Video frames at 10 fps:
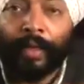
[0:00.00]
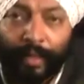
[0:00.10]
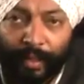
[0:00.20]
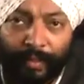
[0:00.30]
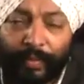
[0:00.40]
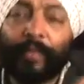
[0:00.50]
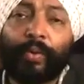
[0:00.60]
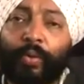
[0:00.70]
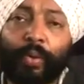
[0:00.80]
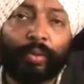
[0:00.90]
Here we have
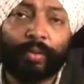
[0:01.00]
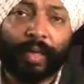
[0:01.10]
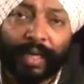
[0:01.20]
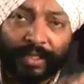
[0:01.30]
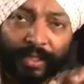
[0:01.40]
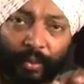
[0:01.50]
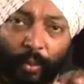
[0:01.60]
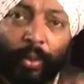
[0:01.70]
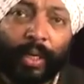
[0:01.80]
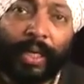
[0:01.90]
to cook the rice
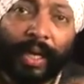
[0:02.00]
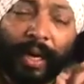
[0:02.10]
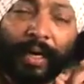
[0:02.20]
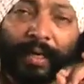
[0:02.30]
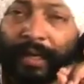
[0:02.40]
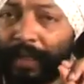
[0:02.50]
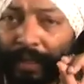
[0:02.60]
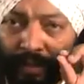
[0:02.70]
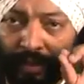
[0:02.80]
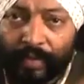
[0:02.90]
only until
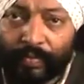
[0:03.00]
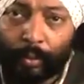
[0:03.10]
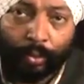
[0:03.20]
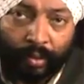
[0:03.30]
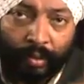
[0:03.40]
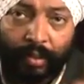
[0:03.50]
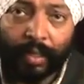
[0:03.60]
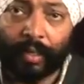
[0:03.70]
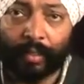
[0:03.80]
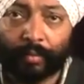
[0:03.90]
3/4
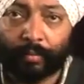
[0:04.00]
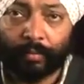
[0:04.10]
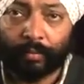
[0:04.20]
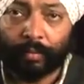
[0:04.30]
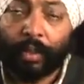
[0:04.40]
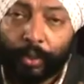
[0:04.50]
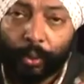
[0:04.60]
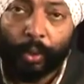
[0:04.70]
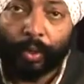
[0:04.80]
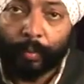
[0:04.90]
done,
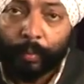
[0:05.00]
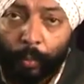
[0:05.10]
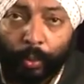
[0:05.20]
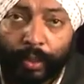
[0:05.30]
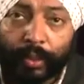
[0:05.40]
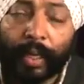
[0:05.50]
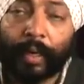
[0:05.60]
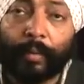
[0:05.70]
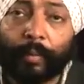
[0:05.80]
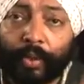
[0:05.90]
not more than
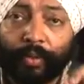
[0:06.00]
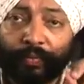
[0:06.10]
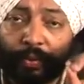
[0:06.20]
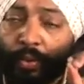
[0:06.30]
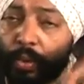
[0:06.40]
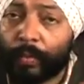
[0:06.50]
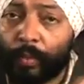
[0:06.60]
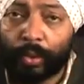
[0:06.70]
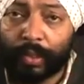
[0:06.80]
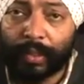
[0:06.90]
that. Because if you cook
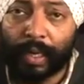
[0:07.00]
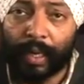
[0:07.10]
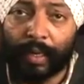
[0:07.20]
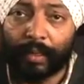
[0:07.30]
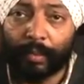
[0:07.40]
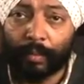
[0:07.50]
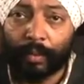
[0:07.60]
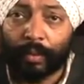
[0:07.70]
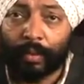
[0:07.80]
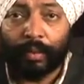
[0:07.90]
more than that,
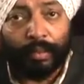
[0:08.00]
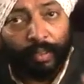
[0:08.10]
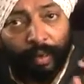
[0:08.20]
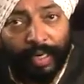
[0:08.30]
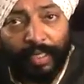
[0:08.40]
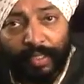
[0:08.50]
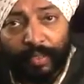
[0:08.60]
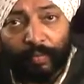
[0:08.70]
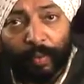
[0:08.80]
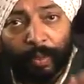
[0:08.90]
the rice
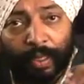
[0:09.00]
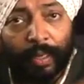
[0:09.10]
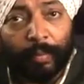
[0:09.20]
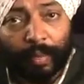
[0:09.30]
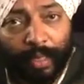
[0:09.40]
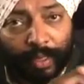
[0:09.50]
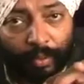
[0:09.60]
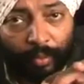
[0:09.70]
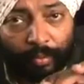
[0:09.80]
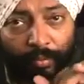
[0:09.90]
will become like,
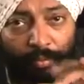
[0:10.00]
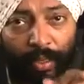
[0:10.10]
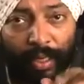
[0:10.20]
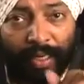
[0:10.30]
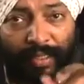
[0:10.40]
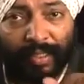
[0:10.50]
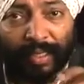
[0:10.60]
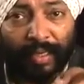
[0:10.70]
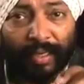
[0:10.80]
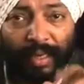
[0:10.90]
a
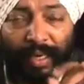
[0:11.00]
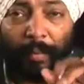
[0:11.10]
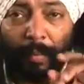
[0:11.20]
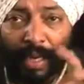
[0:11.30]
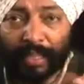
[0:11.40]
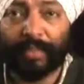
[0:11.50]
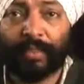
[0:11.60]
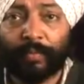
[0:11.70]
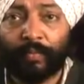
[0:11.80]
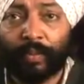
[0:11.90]
khichdi. It'll mash.
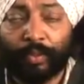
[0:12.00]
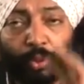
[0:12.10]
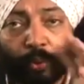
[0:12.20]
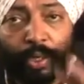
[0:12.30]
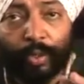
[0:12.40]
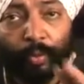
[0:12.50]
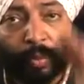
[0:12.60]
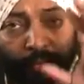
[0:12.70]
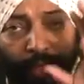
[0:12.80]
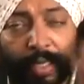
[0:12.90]
So you need to
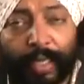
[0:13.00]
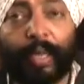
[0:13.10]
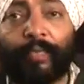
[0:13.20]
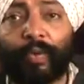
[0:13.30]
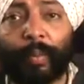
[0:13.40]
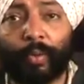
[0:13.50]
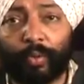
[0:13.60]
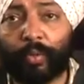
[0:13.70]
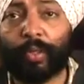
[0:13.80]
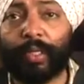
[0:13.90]
be very careful
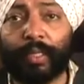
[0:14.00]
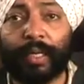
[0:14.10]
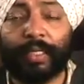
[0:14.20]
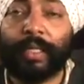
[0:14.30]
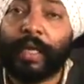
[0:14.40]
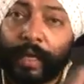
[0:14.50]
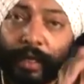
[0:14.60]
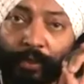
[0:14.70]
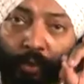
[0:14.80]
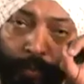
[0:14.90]
about cooking the rice.
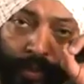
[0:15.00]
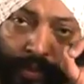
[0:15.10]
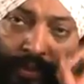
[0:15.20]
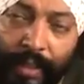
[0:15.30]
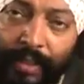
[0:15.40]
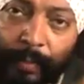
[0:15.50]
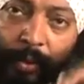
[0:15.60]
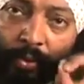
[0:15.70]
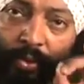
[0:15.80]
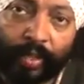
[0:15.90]
It should be just
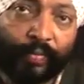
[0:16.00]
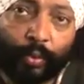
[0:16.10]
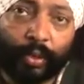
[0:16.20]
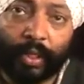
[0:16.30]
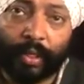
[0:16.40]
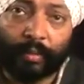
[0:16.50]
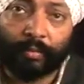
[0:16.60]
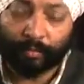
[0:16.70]
about 3/4 done.